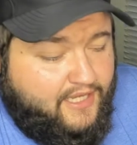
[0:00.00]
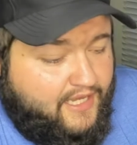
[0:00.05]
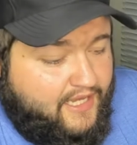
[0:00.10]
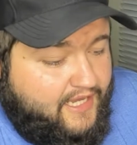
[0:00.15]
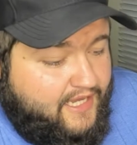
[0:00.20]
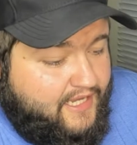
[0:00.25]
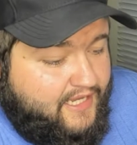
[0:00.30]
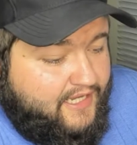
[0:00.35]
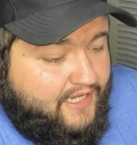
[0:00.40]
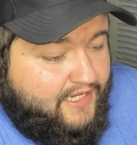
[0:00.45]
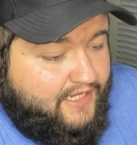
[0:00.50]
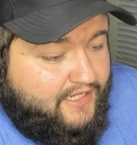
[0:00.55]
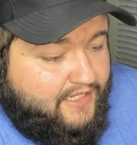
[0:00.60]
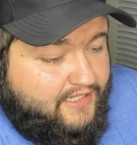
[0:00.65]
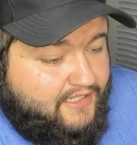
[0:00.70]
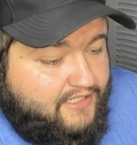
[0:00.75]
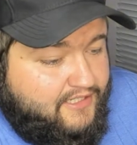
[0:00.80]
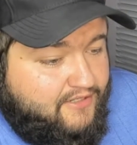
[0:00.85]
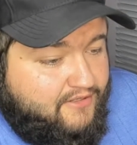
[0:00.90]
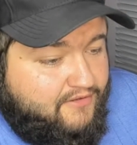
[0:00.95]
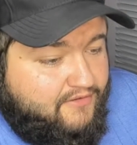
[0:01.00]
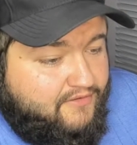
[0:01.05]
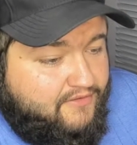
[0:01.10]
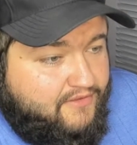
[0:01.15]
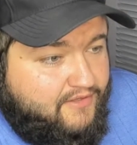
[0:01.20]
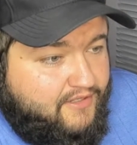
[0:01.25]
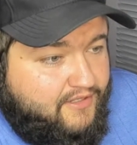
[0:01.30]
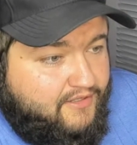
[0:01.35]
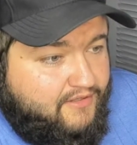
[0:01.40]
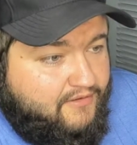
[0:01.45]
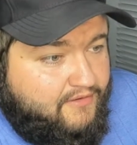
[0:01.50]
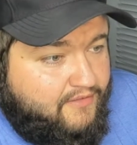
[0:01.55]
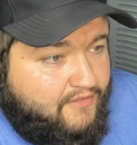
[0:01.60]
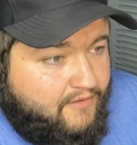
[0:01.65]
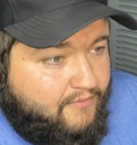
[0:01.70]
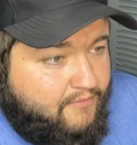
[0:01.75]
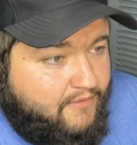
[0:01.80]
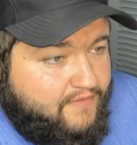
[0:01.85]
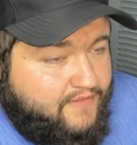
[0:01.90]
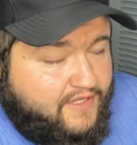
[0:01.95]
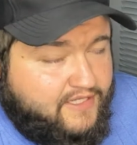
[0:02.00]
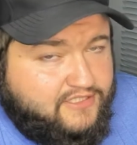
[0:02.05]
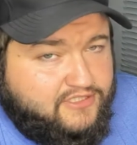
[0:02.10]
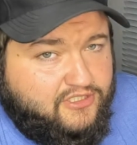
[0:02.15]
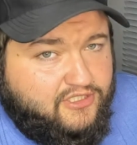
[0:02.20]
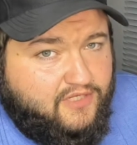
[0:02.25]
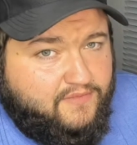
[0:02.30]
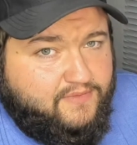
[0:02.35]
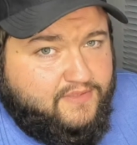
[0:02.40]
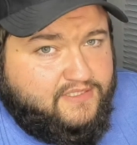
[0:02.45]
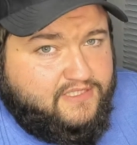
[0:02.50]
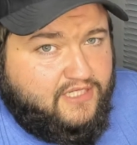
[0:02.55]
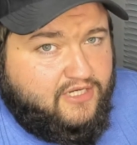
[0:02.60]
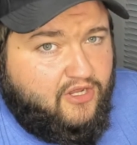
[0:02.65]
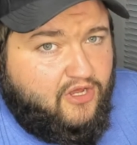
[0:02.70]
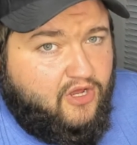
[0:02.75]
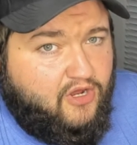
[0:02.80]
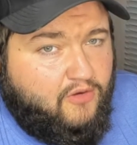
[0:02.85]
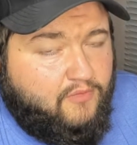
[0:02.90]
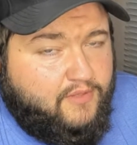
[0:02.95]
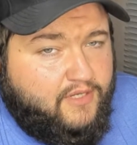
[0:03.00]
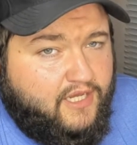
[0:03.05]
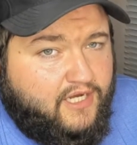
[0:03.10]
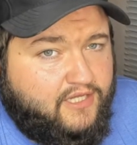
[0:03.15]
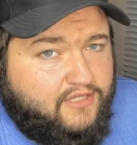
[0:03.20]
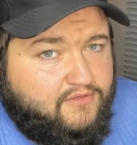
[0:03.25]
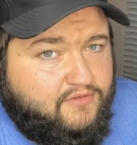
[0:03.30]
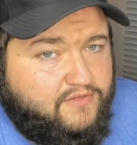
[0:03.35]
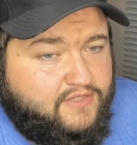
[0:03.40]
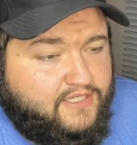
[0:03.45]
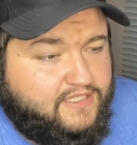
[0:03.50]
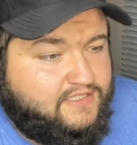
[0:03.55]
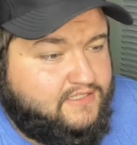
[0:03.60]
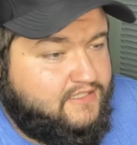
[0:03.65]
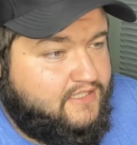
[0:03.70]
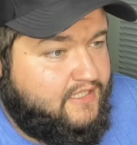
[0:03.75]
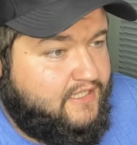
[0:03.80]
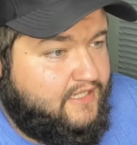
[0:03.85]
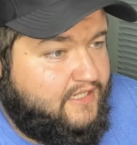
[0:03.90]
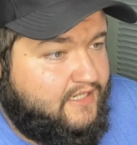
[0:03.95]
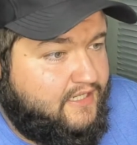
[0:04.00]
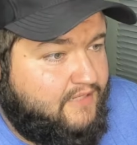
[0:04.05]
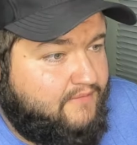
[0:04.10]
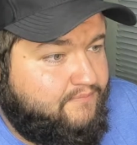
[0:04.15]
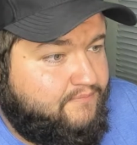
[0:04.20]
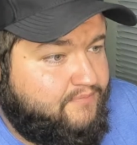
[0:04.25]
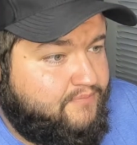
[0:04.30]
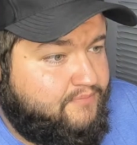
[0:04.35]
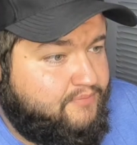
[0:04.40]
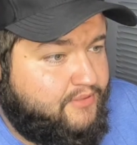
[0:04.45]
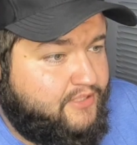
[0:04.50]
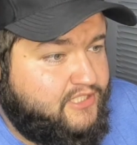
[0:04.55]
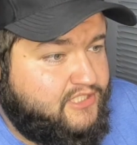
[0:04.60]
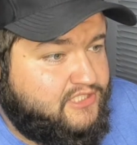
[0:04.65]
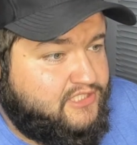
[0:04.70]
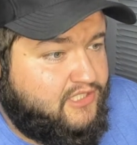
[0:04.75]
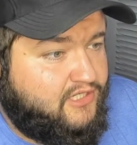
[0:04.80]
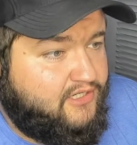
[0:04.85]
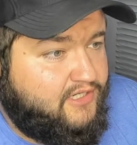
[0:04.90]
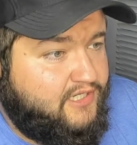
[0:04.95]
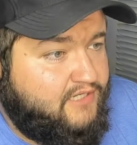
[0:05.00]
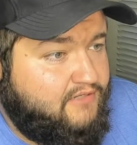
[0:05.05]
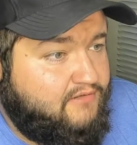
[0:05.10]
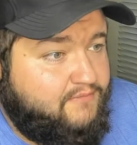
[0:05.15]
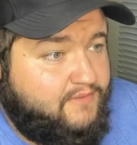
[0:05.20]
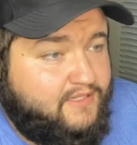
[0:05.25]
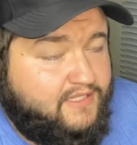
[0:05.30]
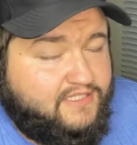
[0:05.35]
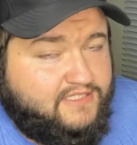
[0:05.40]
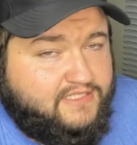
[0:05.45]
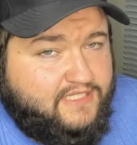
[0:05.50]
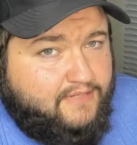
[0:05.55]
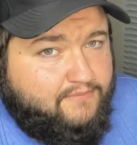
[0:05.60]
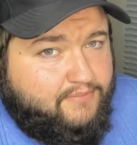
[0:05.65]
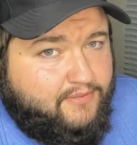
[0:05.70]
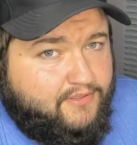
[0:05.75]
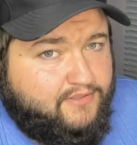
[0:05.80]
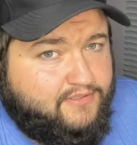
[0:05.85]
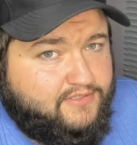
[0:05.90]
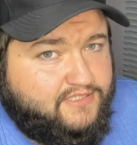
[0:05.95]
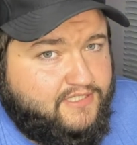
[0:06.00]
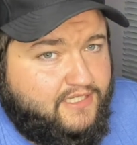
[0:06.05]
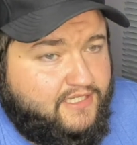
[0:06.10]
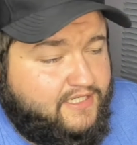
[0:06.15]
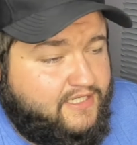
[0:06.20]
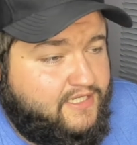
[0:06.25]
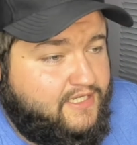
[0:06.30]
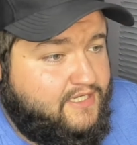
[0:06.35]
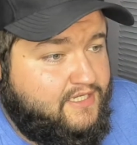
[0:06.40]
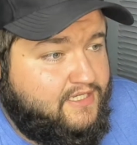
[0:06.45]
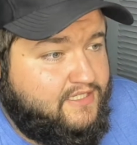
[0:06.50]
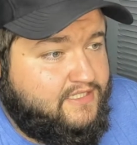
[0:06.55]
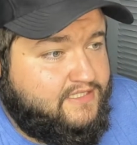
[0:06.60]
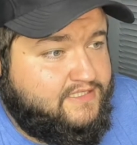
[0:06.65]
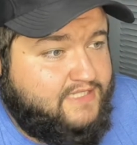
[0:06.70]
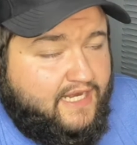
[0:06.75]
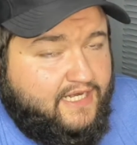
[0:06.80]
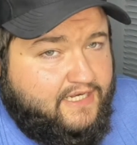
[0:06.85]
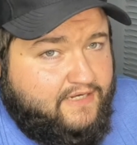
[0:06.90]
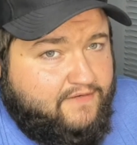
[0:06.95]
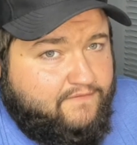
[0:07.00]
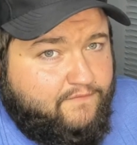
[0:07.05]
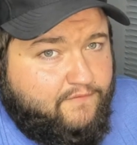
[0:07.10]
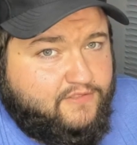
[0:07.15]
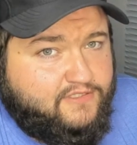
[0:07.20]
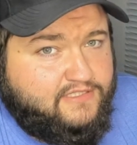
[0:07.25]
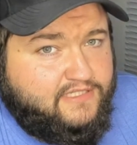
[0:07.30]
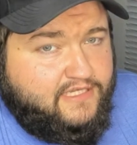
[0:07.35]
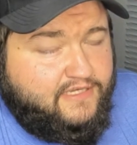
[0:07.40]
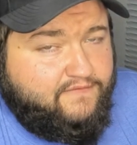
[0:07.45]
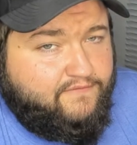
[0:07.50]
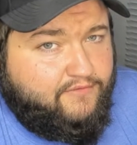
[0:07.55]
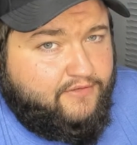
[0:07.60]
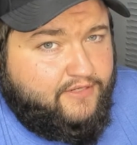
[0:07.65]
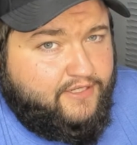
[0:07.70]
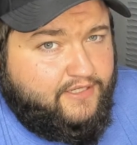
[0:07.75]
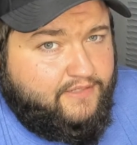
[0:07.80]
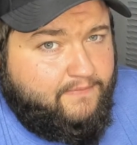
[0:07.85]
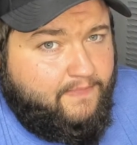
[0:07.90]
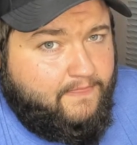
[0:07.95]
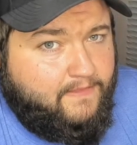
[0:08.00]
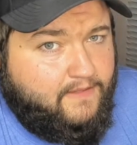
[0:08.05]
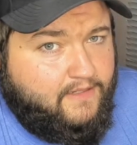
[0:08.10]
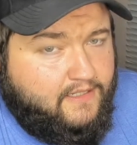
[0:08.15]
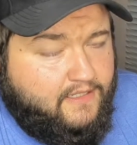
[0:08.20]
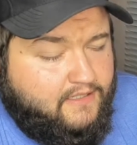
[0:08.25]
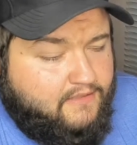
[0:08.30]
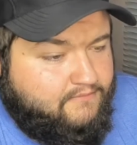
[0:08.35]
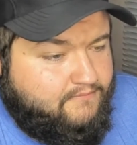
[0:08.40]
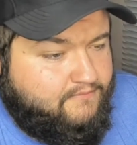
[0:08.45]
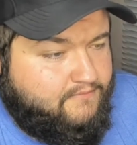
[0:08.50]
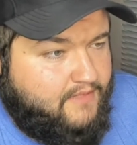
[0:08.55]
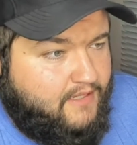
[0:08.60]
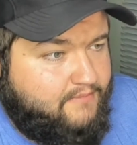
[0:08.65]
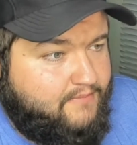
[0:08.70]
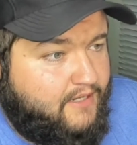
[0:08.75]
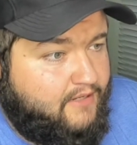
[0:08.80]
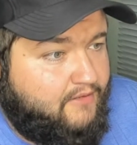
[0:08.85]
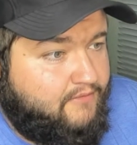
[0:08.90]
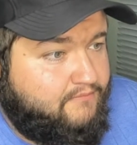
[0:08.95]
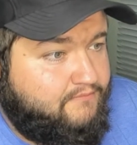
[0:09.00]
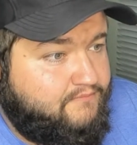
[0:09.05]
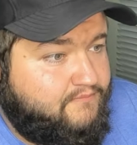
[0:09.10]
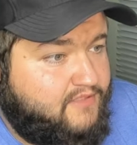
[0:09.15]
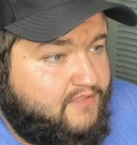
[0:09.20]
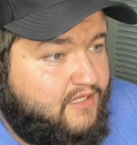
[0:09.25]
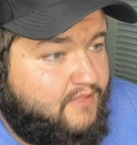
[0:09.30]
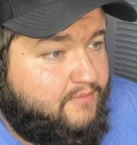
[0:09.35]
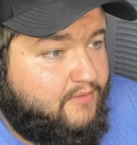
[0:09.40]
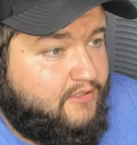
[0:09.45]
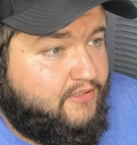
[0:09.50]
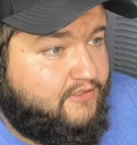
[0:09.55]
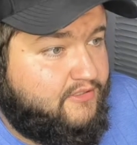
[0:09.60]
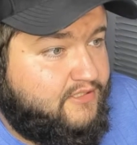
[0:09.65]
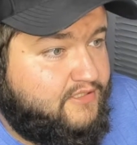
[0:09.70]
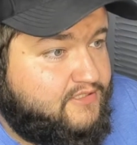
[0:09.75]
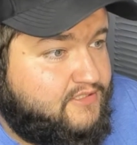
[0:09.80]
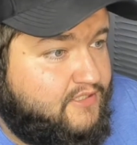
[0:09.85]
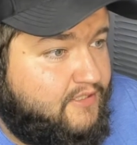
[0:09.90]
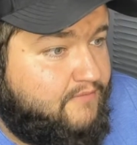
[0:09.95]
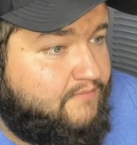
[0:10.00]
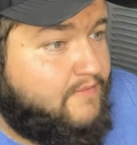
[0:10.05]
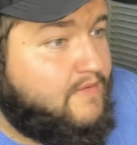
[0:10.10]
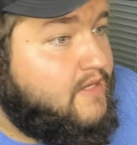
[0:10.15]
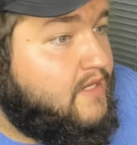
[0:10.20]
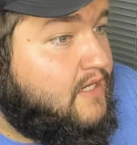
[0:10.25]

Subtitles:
and you're the one that stood up and said, "Oh, we got to do this." And I'm pretty sure he would be the same person standing for slavery about a couple hundred years ago.